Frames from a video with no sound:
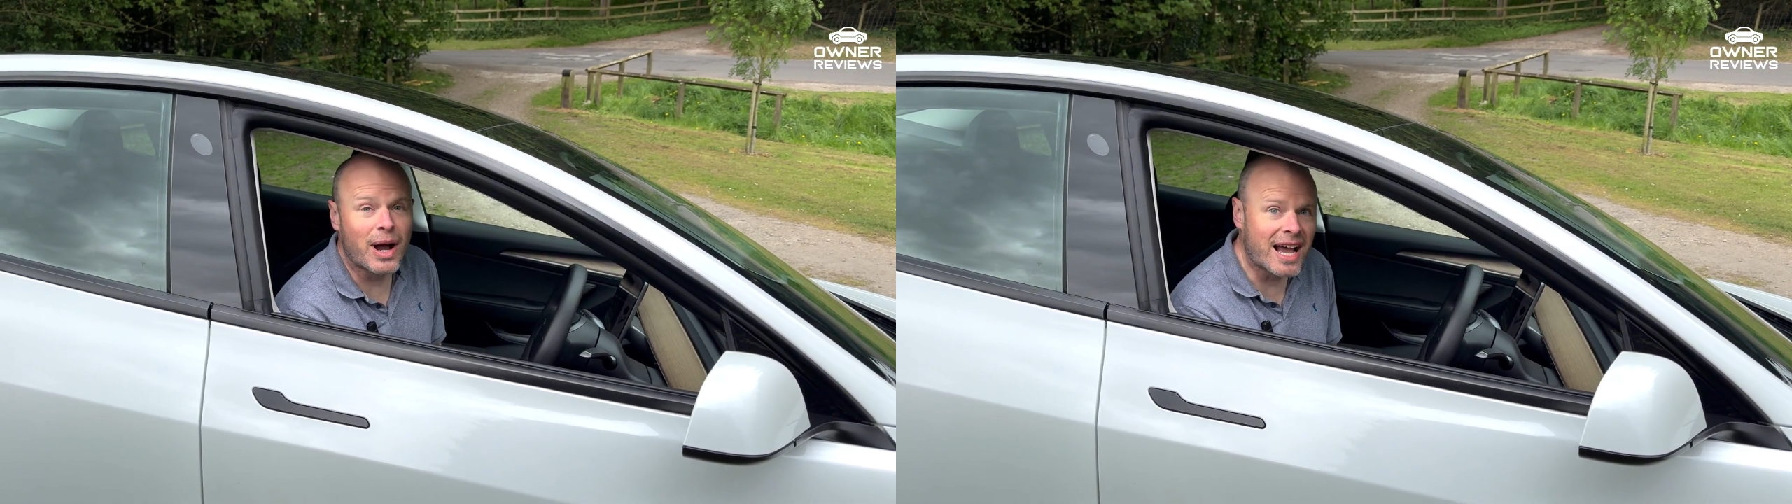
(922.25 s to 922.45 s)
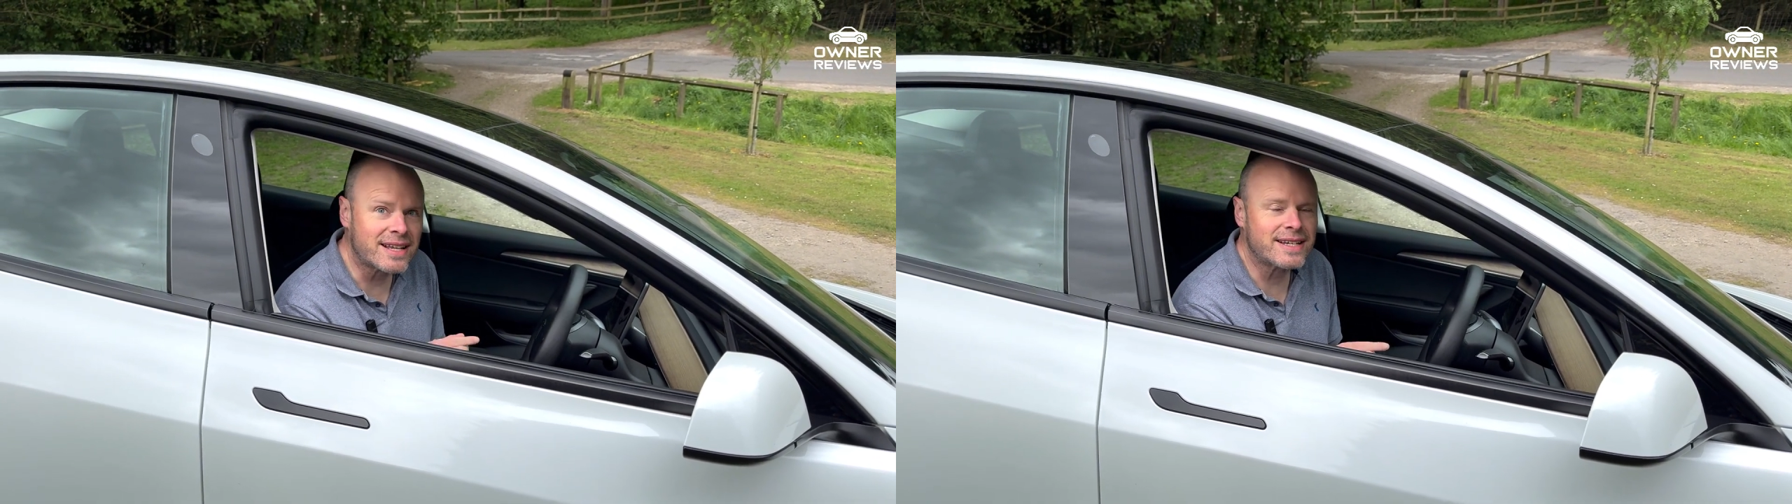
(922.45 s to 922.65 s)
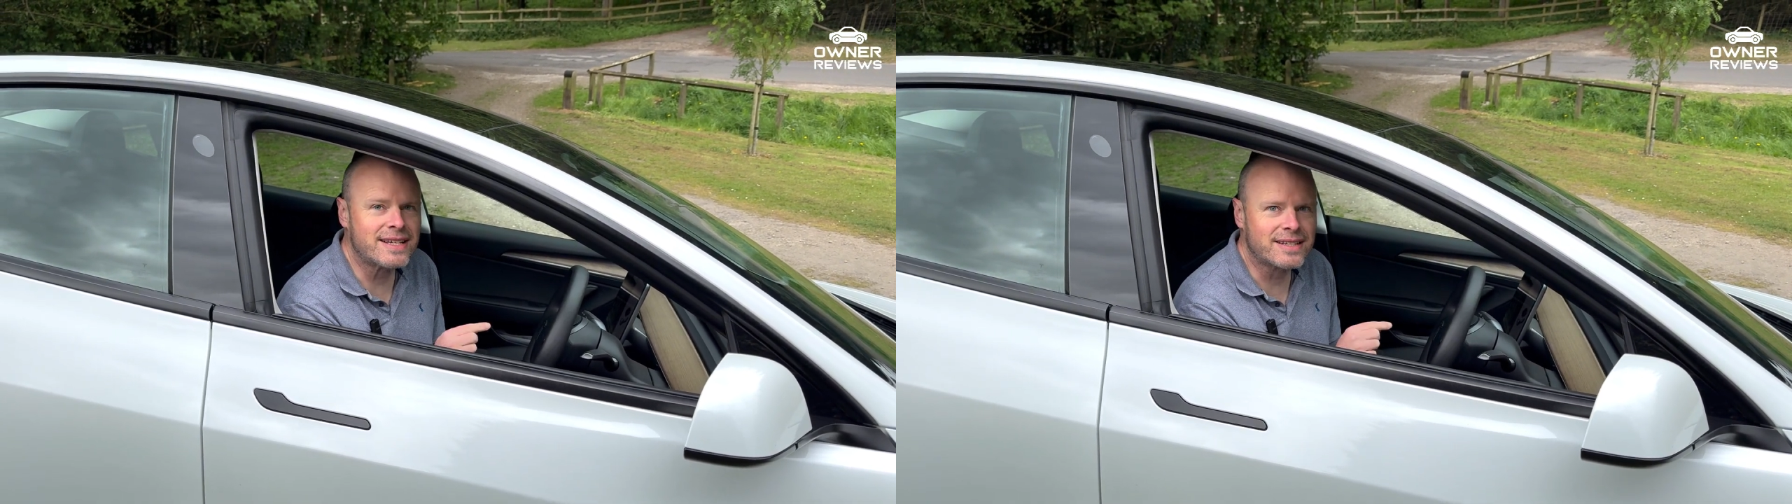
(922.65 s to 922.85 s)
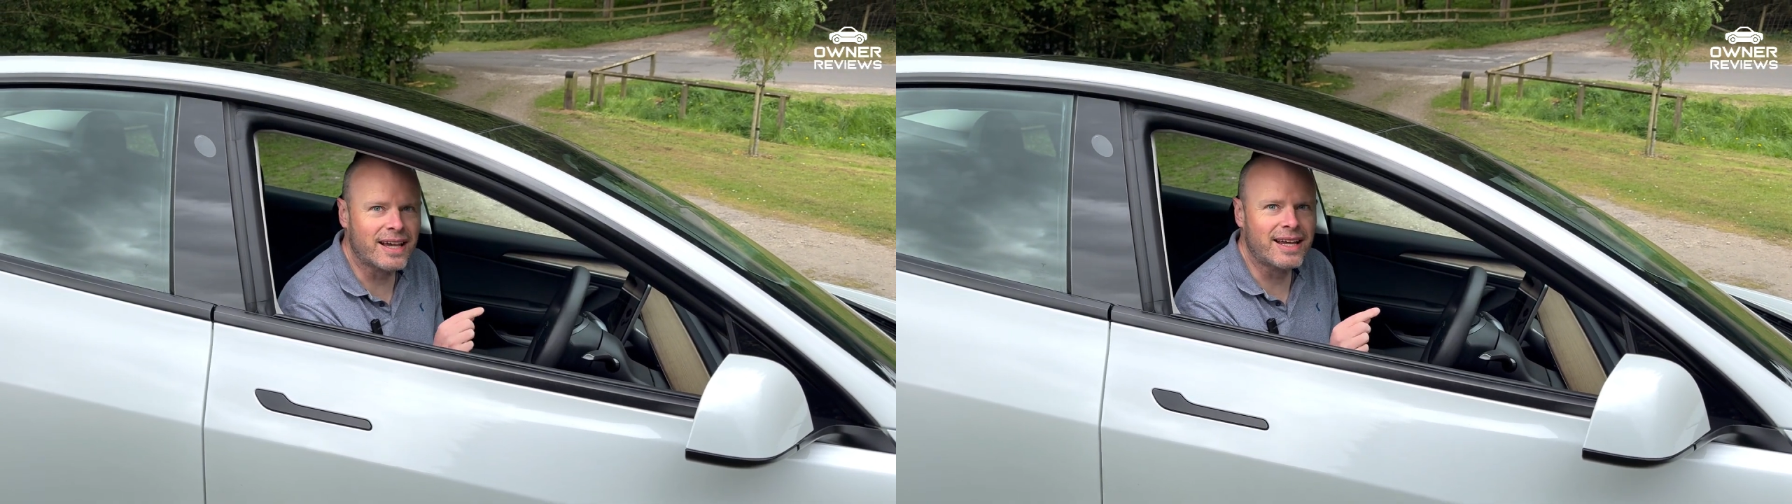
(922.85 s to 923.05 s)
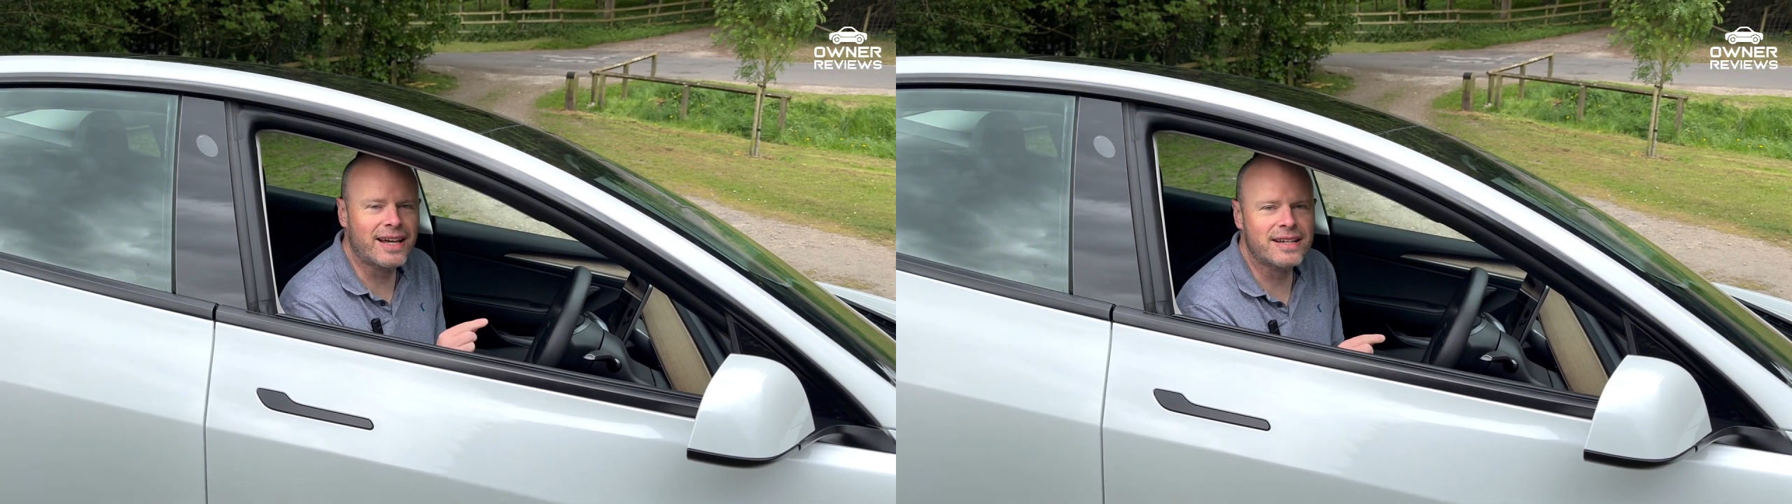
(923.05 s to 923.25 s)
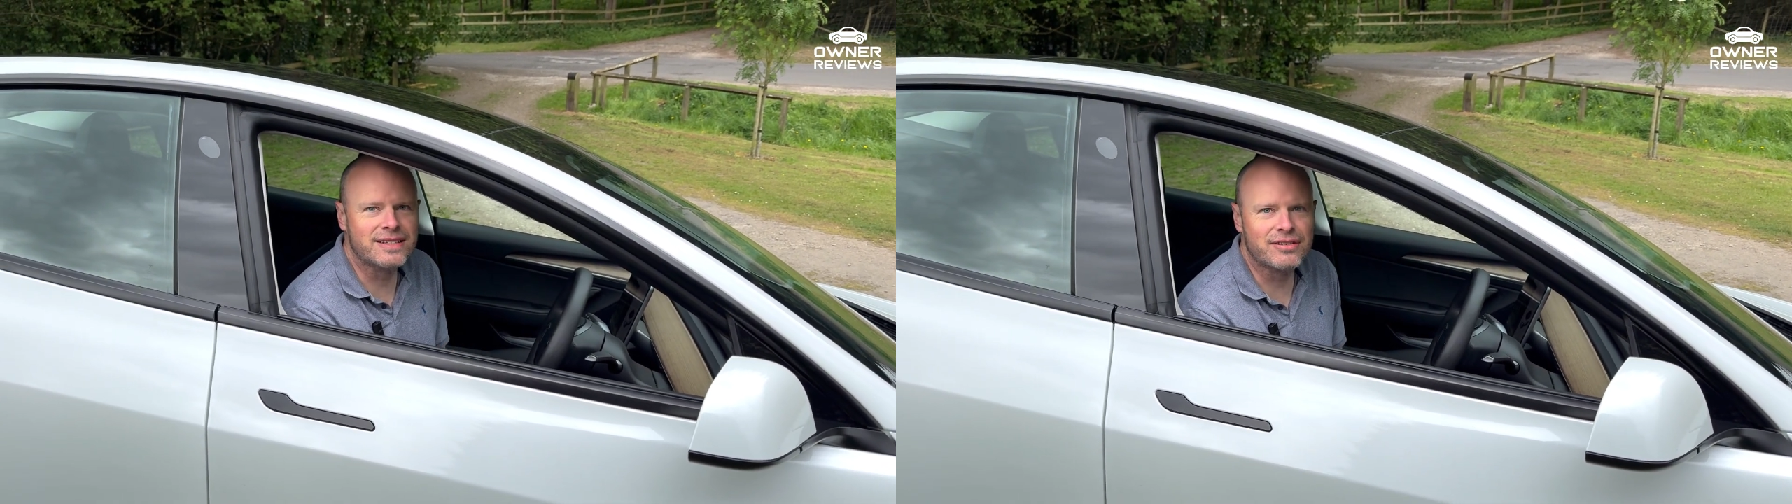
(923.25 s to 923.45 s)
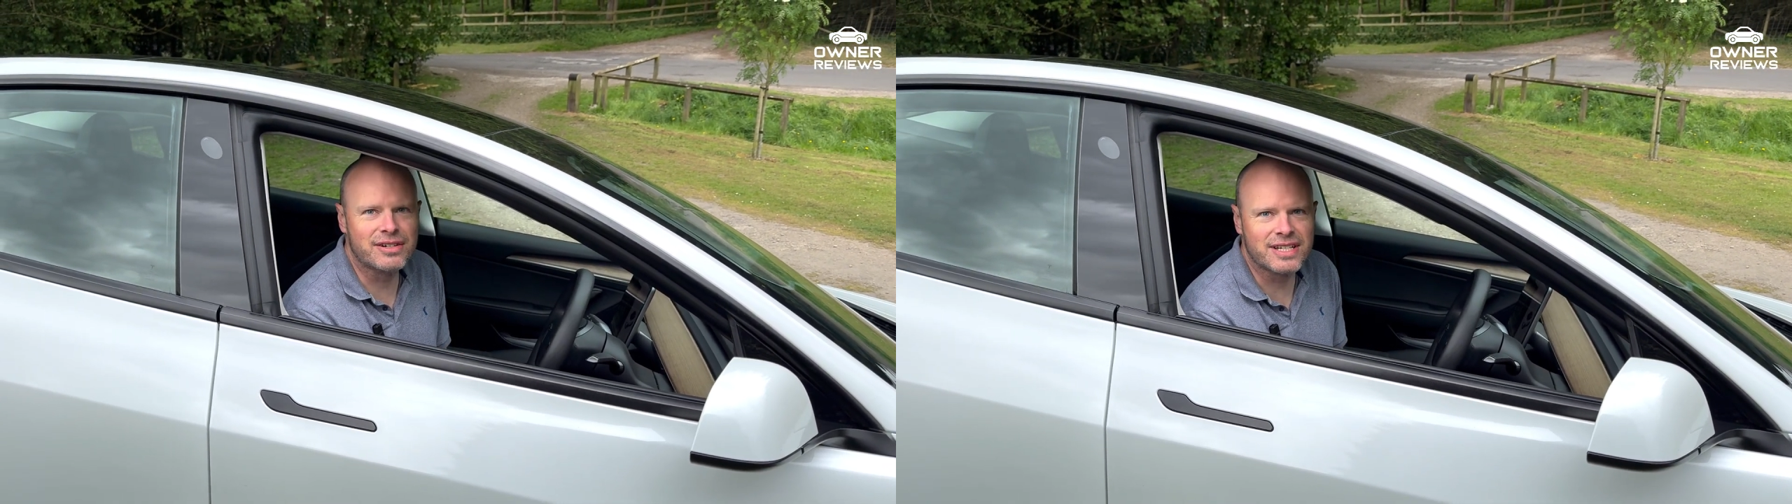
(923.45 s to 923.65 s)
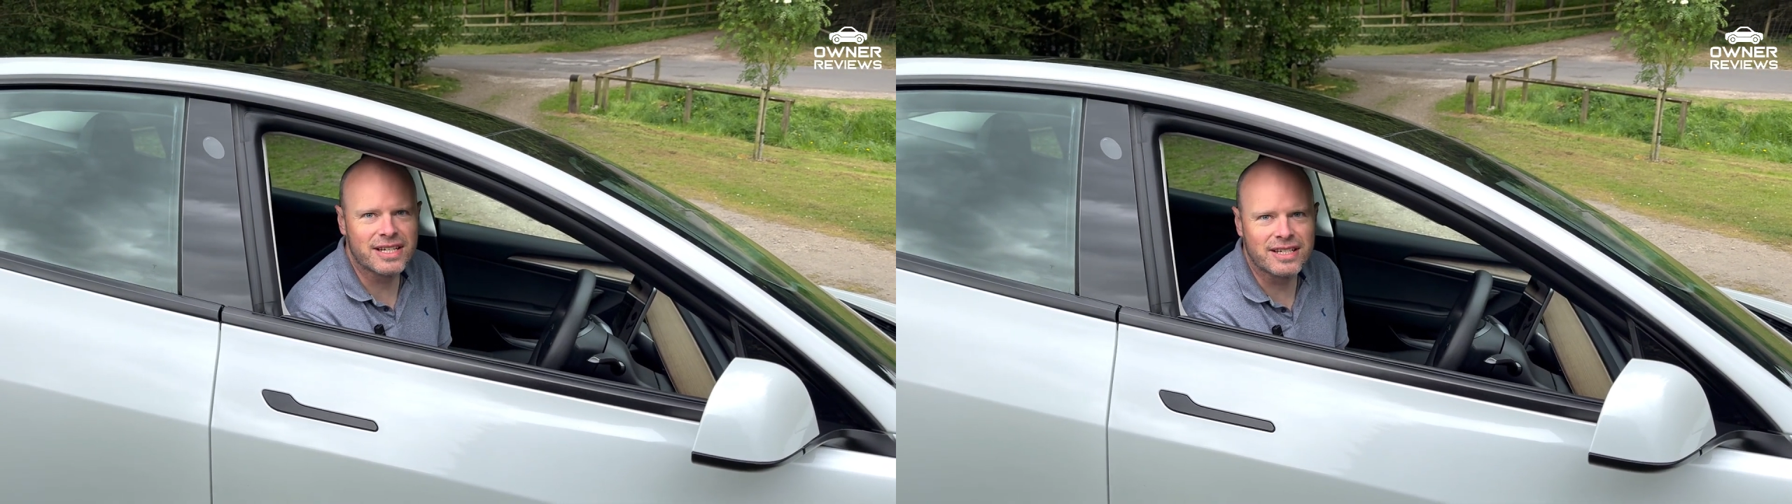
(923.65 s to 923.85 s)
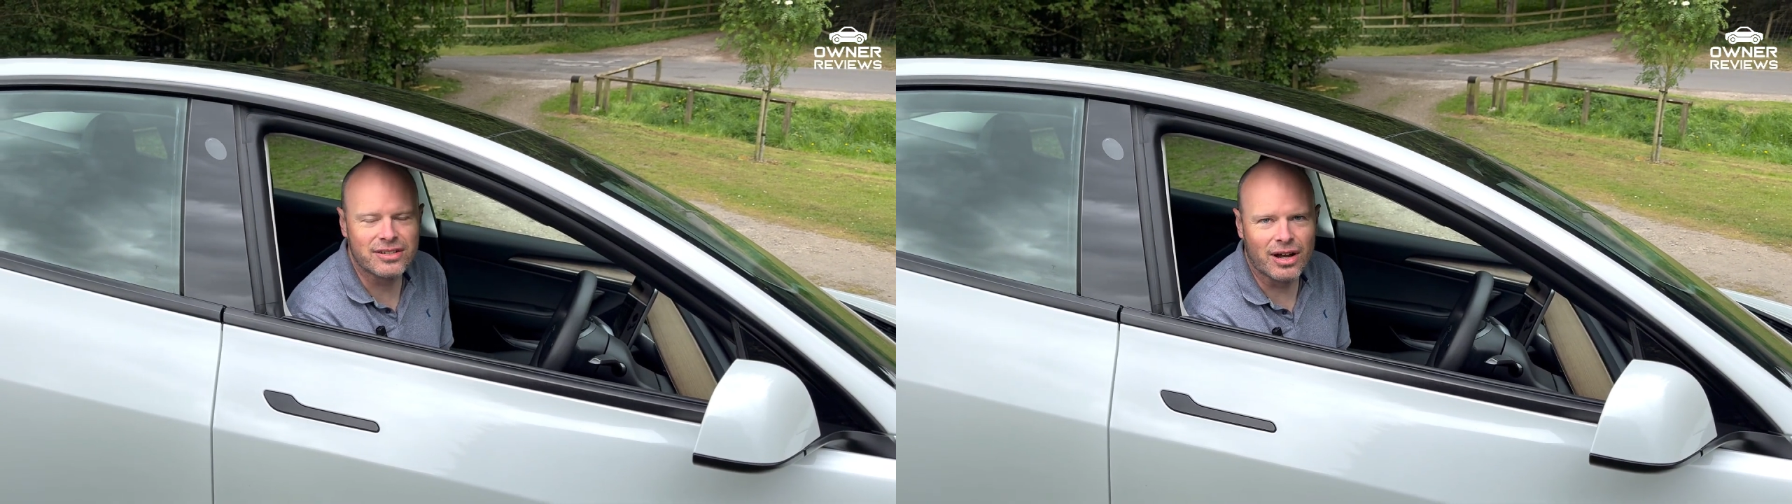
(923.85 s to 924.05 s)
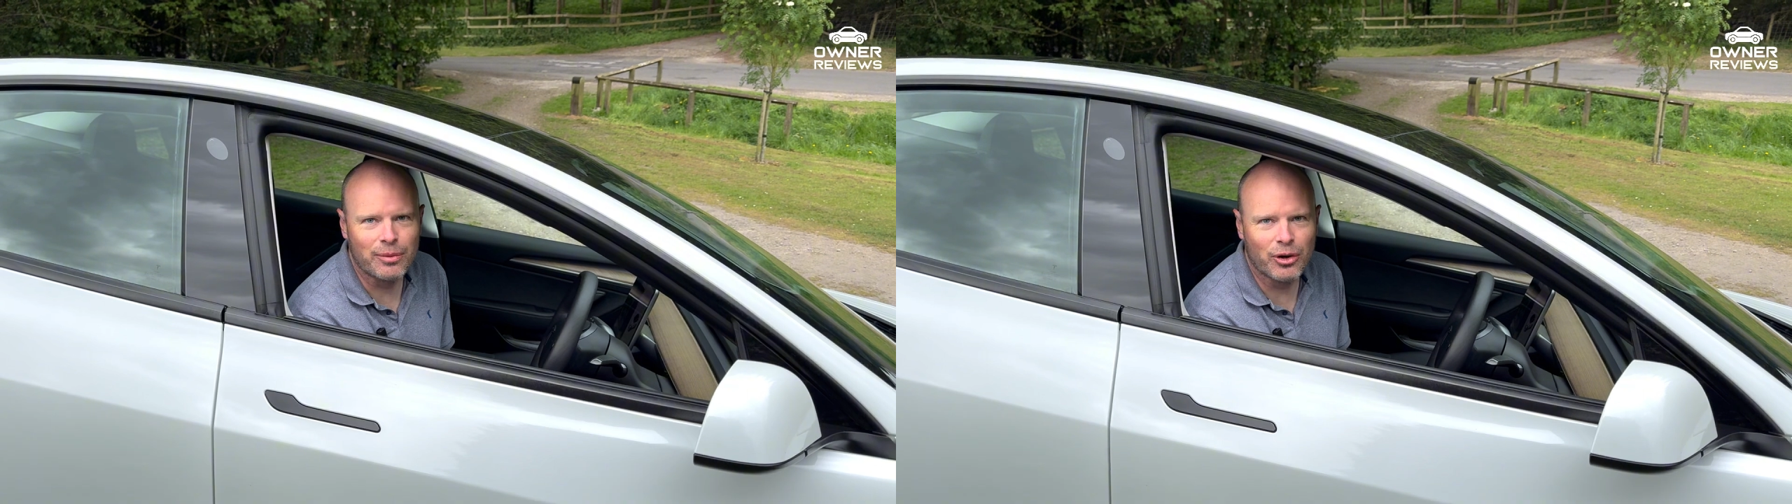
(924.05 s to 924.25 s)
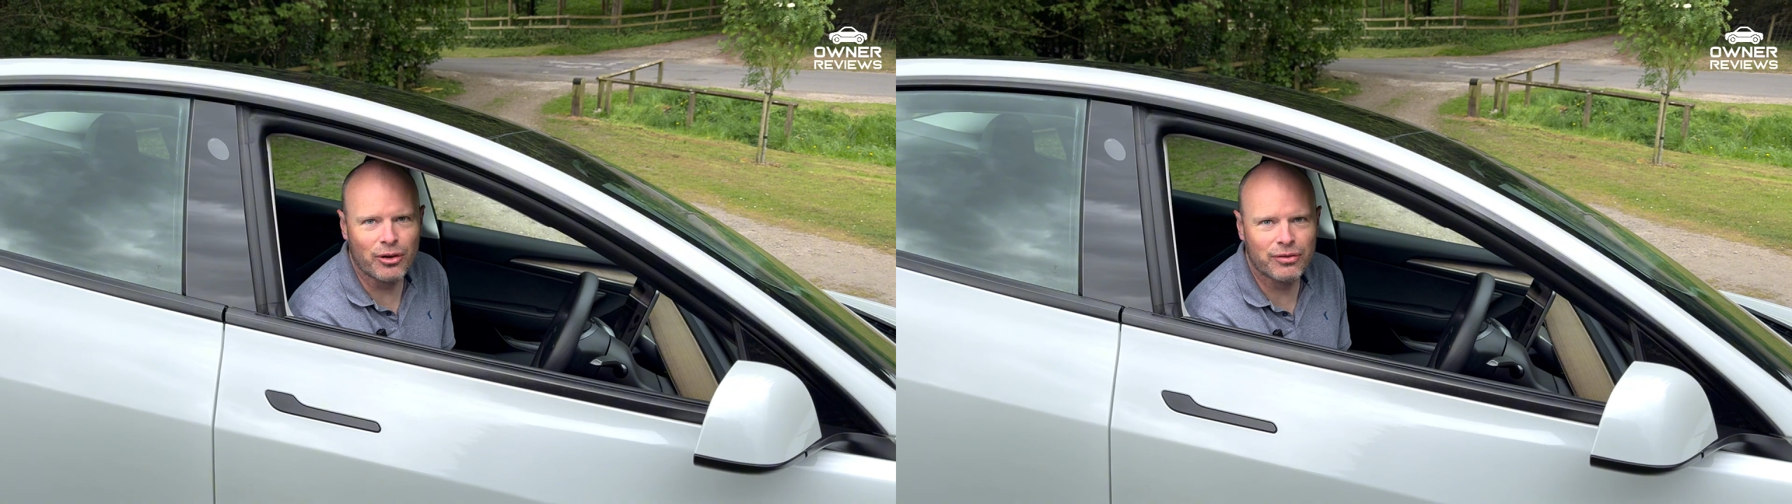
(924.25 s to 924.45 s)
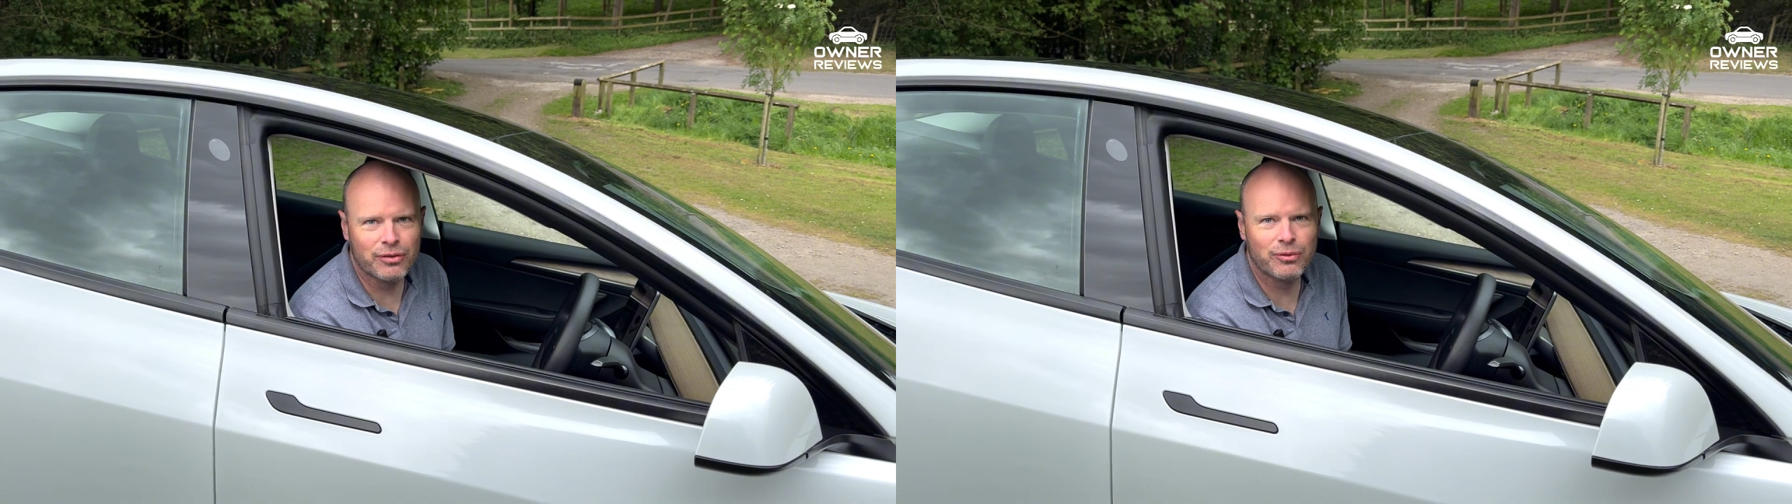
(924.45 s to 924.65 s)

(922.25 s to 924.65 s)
as is a 0 to 60 time of